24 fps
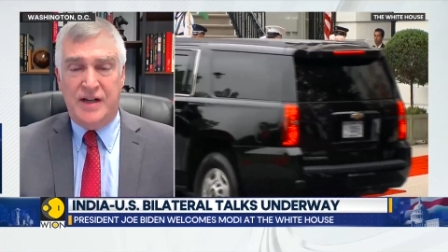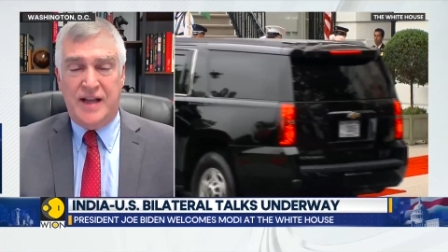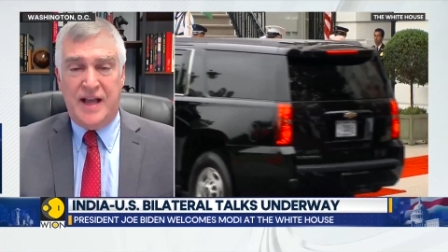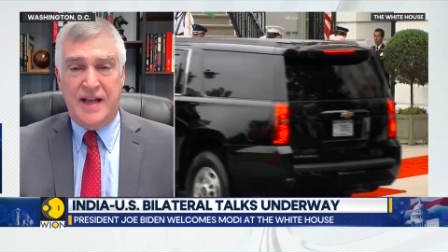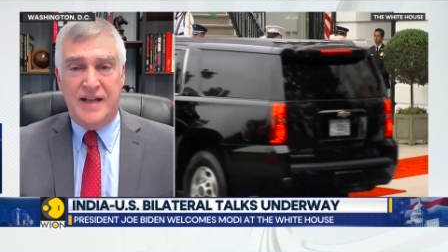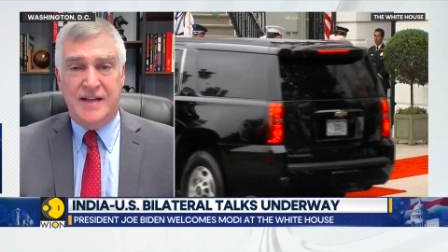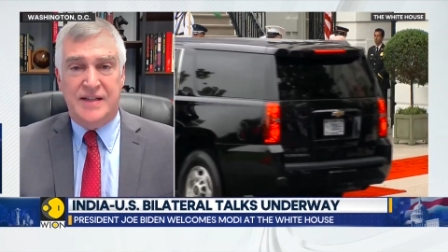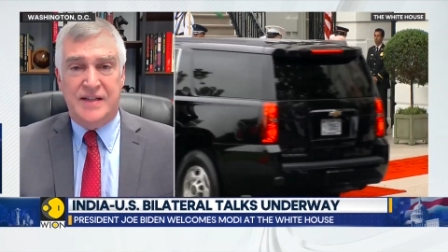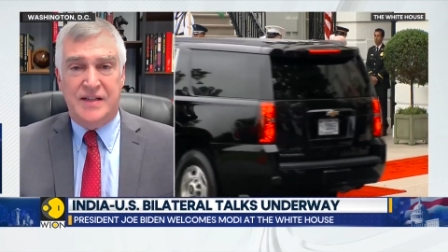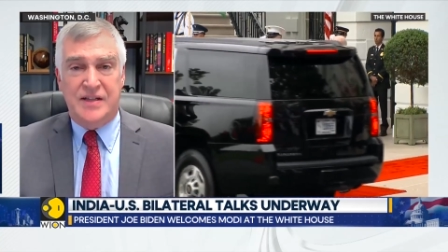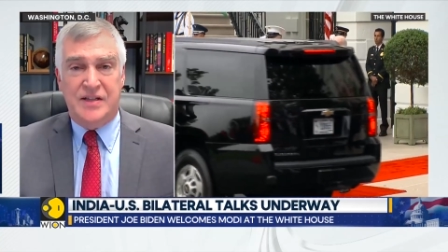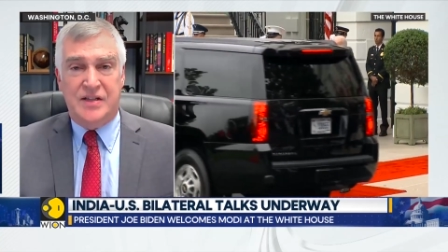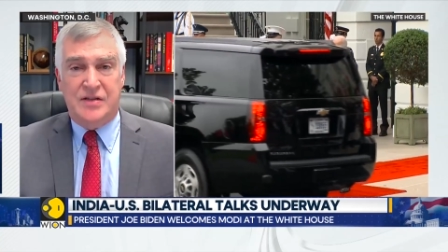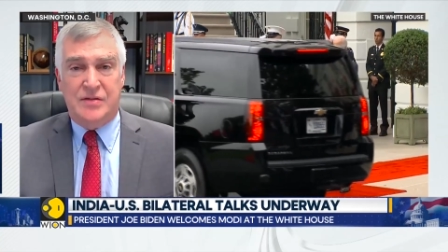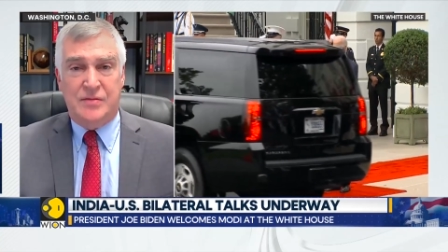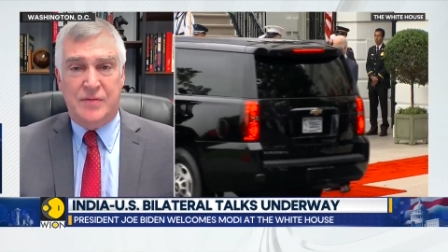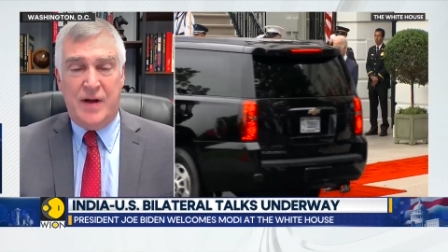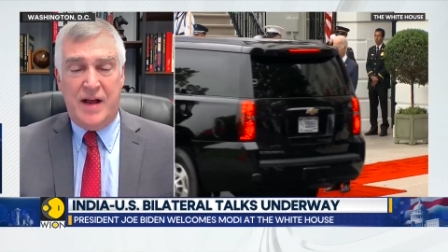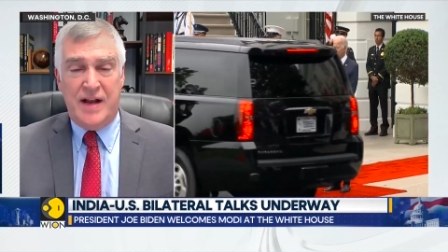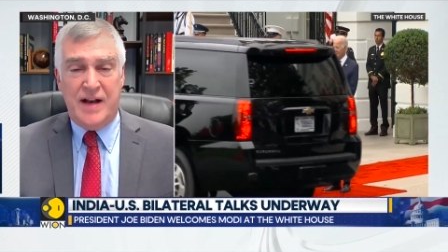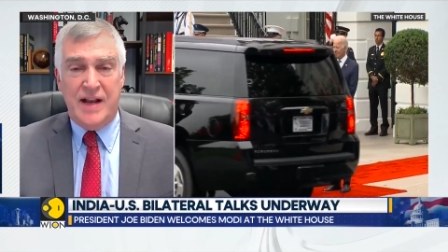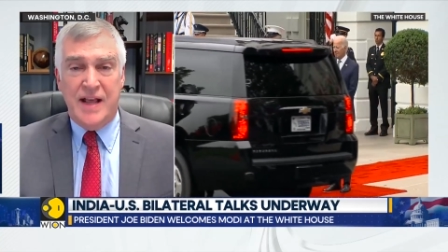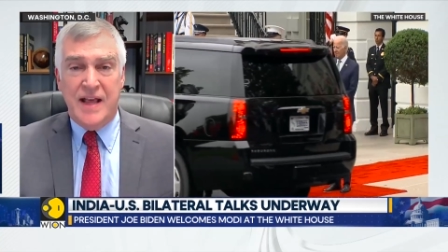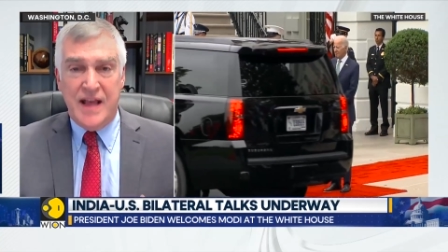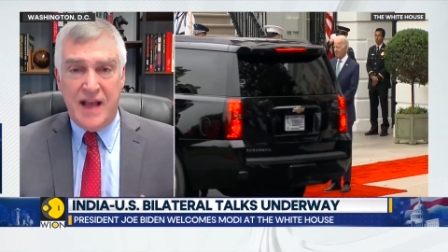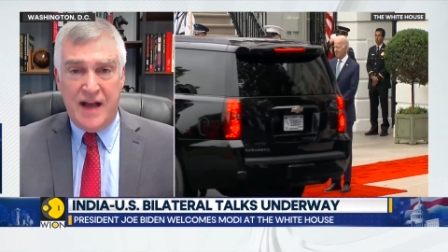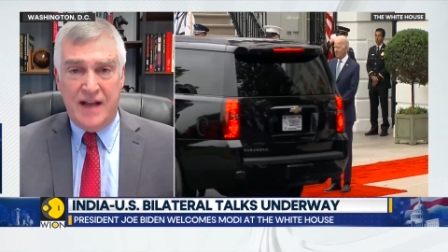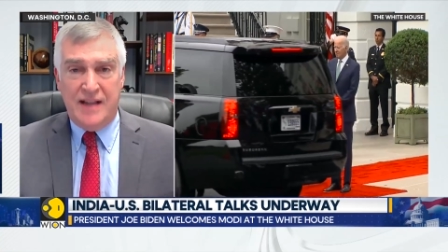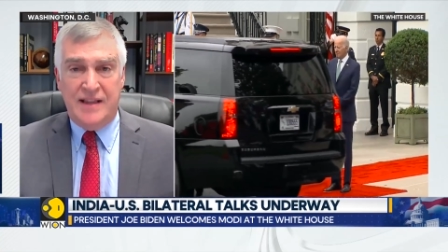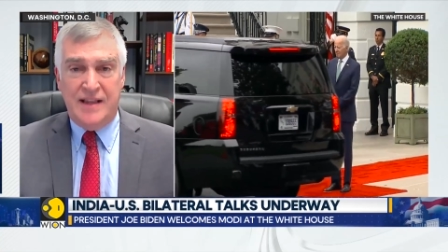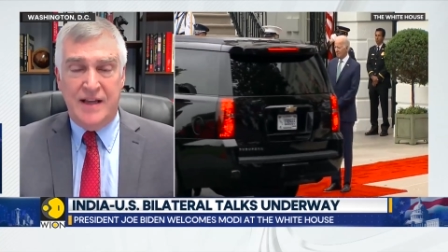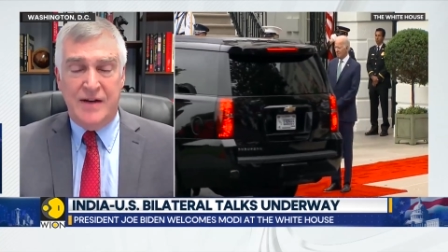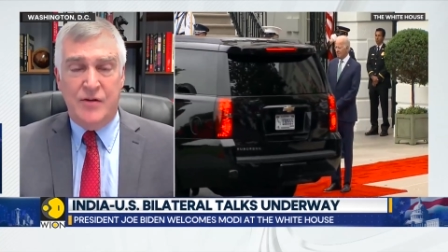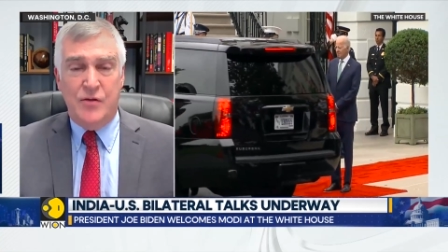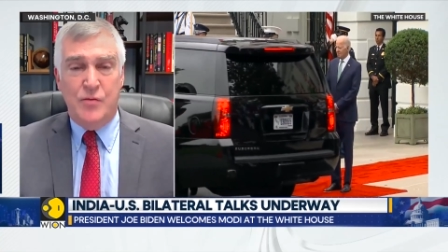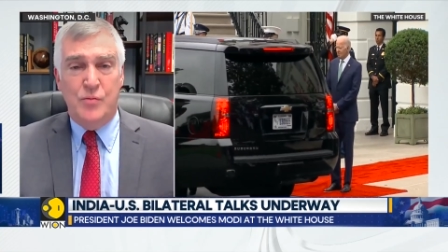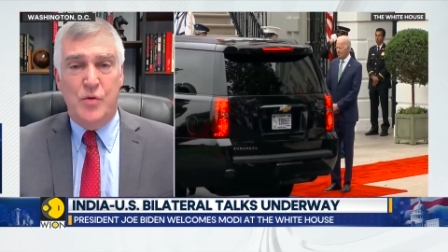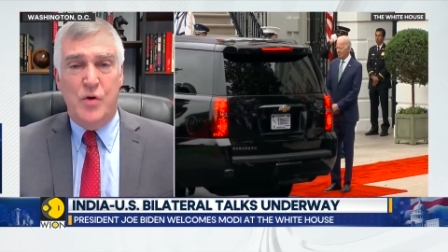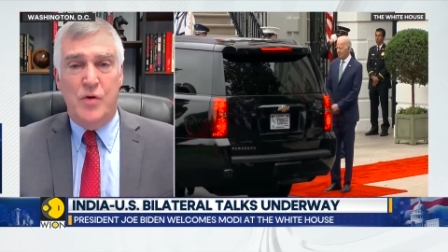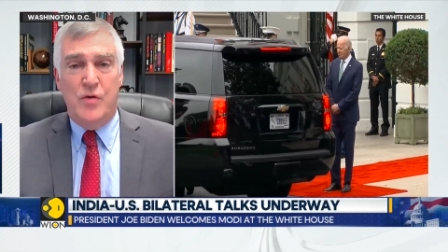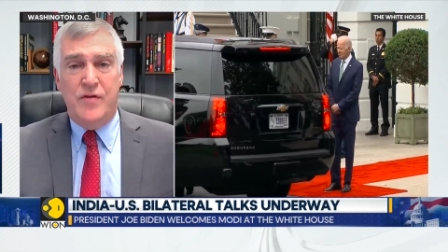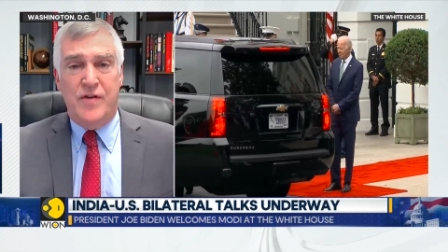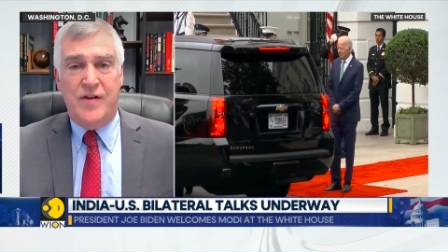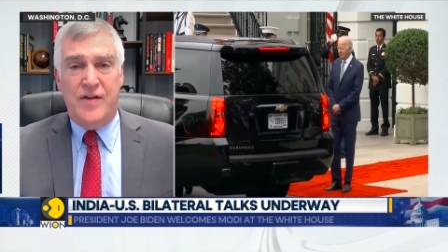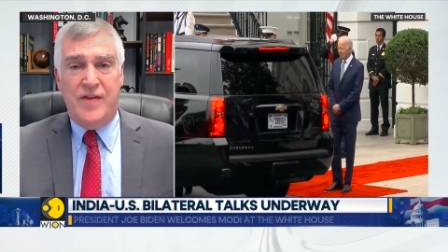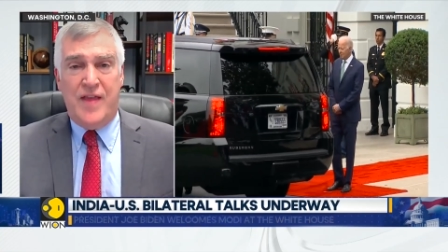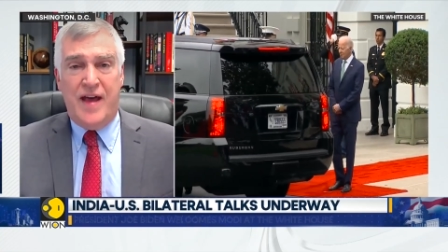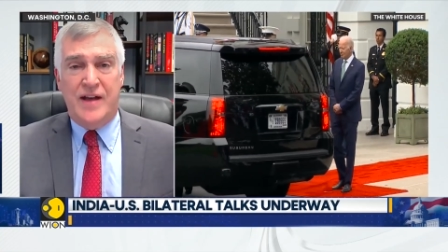against this threat i think we're
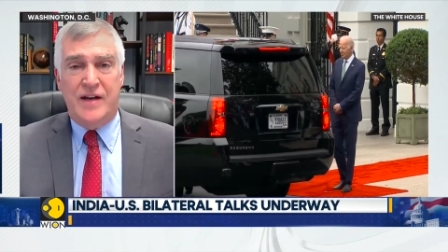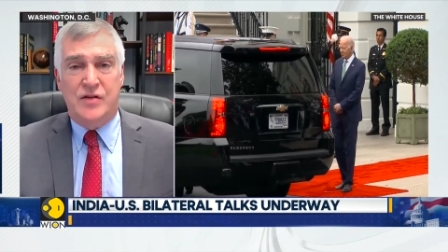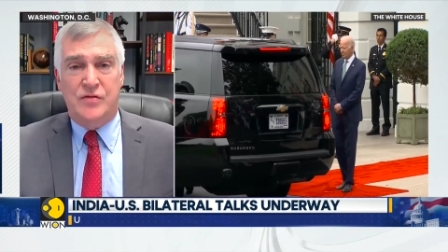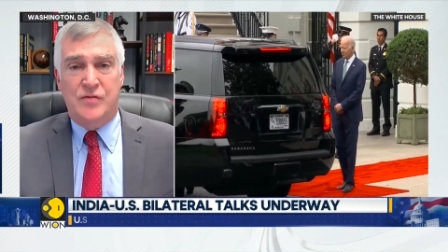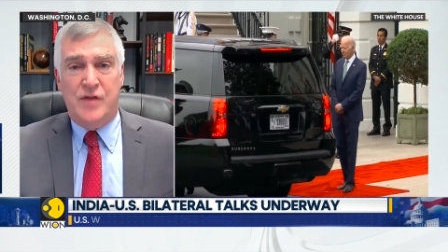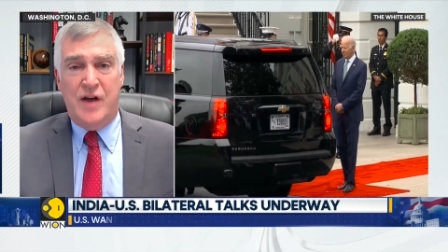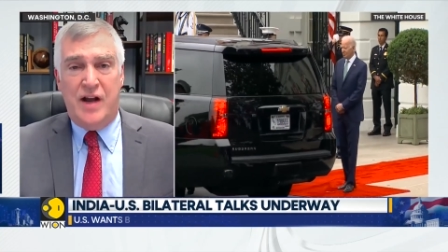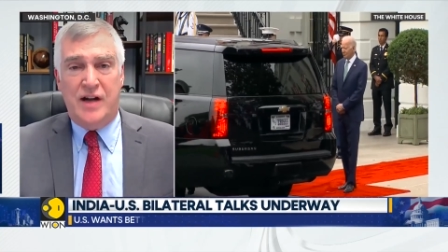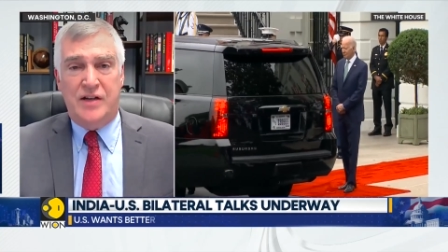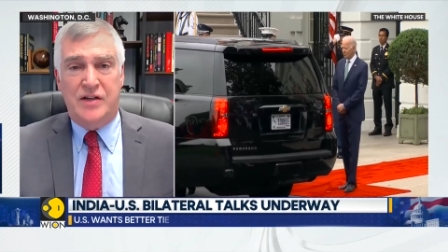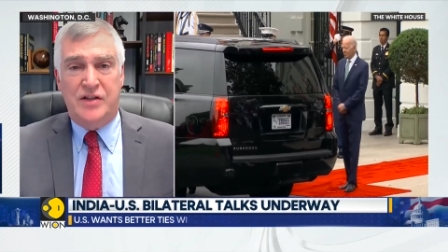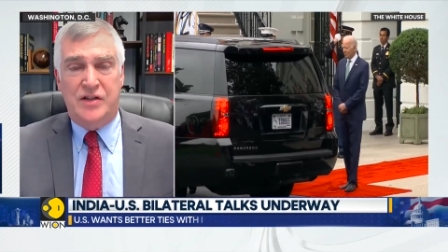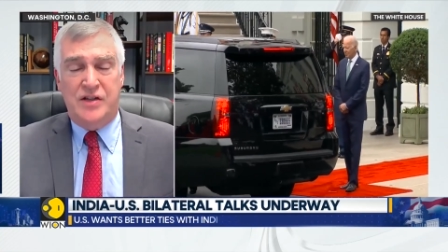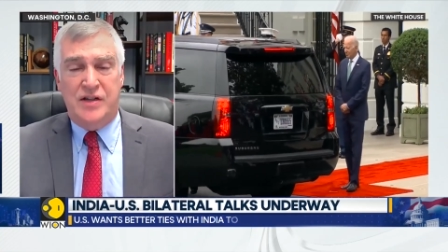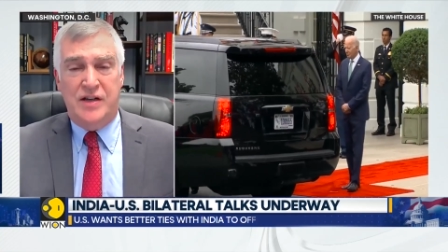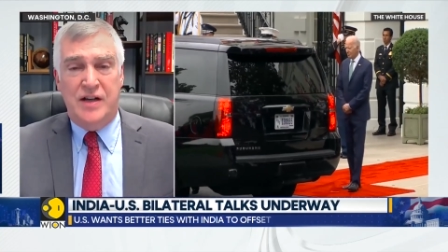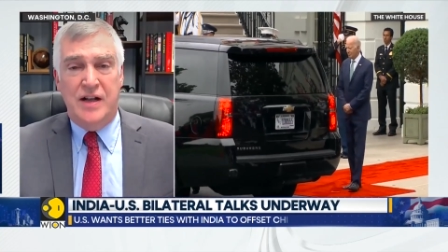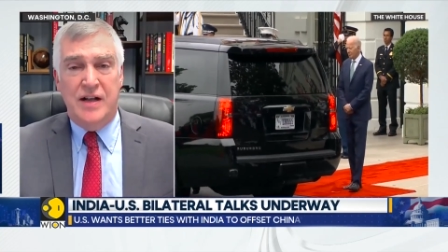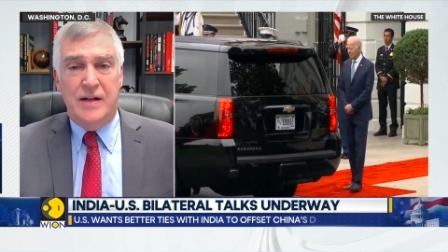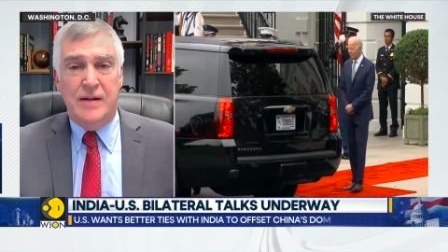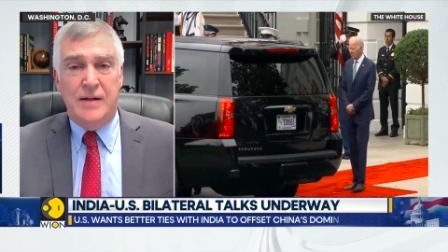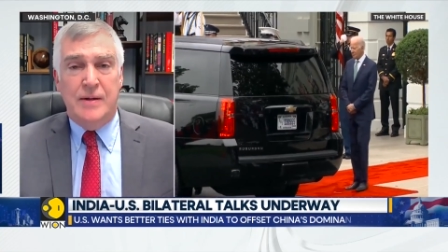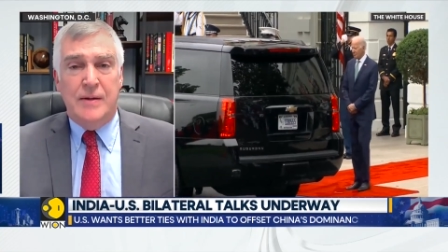moving in that direction